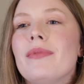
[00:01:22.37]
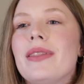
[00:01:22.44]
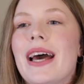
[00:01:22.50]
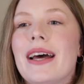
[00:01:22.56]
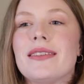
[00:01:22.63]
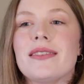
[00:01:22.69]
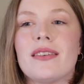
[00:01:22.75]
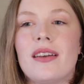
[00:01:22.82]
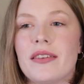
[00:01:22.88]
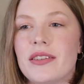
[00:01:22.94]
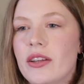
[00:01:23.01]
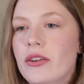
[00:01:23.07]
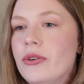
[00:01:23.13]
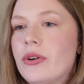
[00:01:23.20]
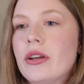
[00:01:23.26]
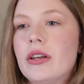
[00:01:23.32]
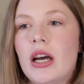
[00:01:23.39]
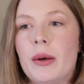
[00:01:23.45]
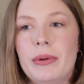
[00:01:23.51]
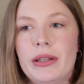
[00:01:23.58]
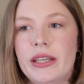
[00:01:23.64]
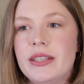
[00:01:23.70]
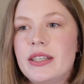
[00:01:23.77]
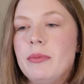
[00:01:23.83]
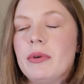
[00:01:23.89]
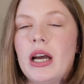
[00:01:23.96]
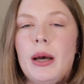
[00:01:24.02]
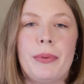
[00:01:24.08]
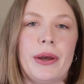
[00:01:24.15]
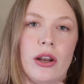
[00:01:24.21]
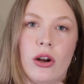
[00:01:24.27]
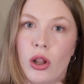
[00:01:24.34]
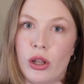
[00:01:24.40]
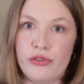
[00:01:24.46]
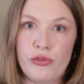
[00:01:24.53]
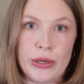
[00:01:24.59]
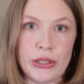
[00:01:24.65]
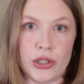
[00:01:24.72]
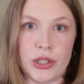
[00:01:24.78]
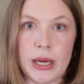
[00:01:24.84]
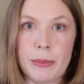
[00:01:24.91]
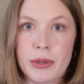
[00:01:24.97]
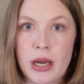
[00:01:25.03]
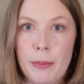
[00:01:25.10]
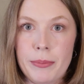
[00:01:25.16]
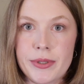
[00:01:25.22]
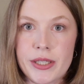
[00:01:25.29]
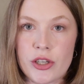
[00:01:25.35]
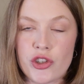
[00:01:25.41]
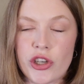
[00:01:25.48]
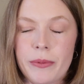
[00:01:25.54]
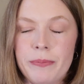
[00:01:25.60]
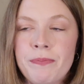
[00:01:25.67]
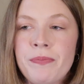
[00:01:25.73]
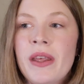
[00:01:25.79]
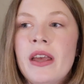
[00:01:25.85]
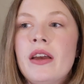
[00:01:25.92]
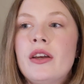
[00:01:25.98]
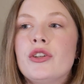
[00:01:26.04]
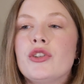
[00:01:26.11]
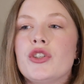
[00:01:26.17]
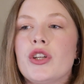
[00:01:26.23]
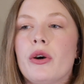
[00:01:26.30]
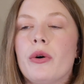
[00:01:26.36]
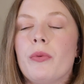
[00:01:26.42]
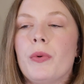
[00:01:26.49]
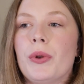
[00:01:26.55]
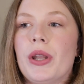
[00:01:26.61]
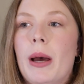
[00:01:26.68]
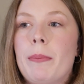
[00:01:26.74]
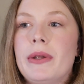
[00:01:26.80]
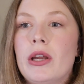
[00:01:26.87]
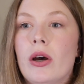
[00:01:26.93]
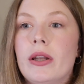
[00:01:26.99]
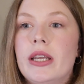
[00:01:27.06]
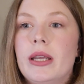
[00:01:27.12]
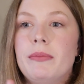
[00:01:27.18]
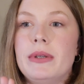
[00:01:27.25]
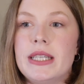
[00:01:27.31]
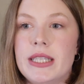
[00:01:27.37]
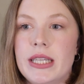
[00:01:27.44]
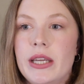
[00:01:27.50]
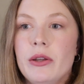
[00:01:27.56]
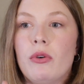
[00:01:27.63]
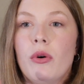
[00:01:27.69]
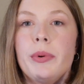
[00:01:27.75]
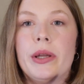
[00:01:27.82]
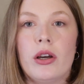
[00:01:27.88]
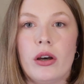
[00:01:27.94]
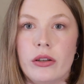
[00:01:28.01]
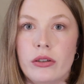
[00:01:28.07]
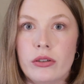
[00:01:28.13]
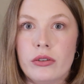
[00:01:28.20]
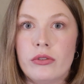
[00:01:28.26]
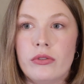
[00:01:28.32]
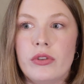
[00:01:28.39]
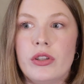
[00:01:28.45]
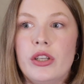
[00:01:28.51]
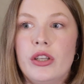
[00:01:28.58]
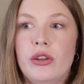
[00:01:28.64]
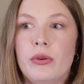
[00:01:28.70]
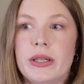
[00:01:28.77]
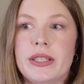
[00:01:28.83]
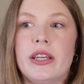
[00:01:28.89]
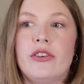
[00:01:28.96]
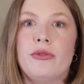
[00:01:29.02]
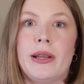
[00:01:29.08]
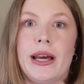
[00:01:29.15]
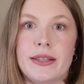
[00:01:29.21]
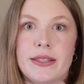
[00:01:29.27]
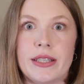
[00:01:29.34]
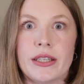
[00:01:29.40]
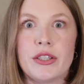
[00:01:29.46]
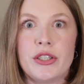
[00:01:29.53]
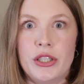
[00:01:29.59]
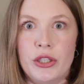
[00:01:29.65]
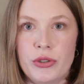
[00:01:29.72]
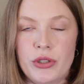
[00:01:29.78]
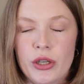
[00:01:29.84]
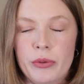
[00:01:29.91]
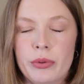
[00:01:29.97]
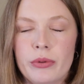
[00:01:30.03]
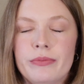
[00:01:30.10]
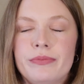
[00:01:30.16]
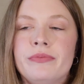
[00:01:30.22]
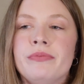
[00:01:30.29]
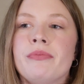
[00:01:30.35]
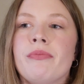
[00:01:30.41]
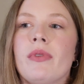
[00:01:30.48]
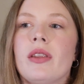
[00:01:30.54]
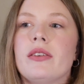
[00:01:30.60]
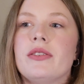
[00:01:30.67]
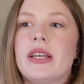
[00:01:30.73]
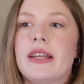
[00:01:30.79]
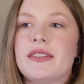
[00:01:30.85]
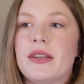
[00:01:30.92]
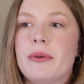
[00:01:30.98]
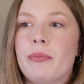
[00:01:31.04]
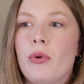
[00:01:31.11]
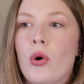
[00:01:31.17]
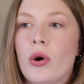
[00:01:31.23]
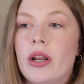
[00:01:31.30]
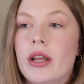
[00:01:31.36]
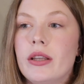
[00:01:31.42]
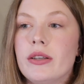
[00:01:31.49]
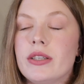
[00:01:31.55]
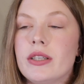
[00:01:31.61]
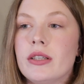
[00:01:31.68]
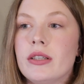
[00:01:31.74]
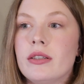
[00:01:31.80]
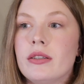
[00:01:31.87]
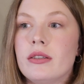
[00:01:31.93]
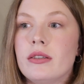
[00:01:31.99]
That's Nastia Lukin Cup, Elite Team Cup, and all of Winter Cup competition. So it will not be on NBC, it will be on the USA Gymnastics YouTube. So that's an important